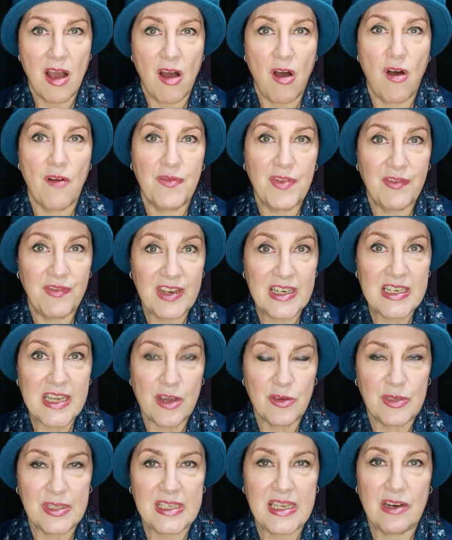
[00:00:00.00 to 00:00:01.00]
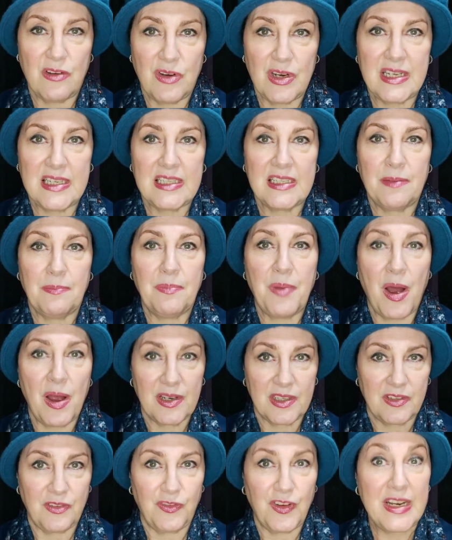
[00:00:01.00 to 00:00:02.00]
of the video series,
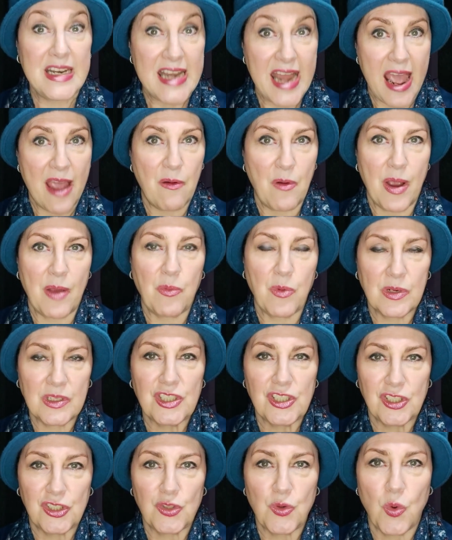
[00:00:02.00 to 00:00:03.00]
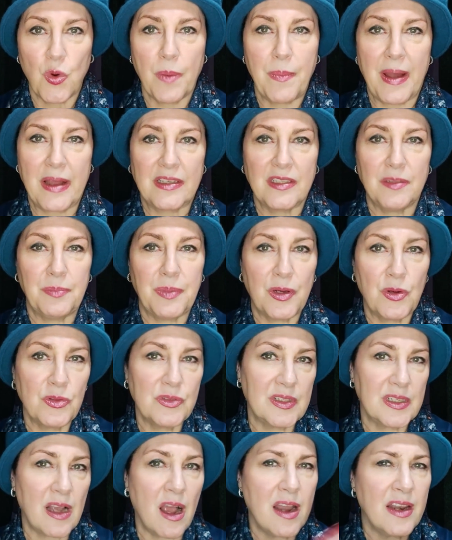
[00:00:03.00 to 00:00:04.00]
but for now I wanted to talk about it
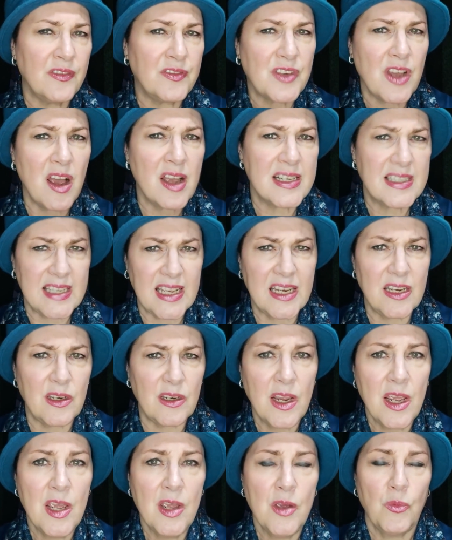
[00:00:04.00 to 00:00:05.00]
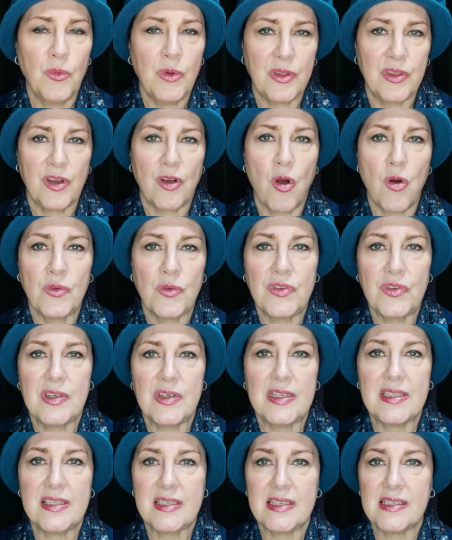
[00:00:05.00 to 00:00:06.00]
because it kind of ties in with the
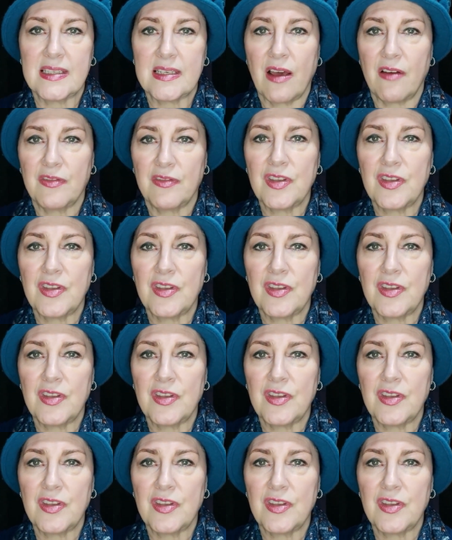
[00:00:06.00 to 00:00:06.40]
consonants and stuff.